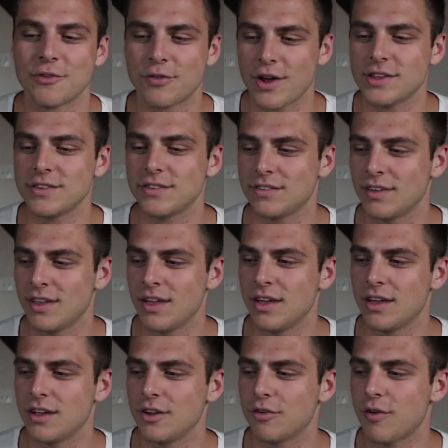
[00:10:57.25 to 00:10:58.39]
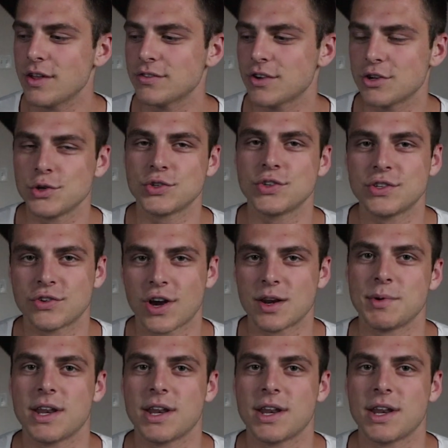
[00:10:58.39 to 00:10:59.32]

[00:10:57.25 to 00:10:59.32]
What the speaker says: Your friends are usually trying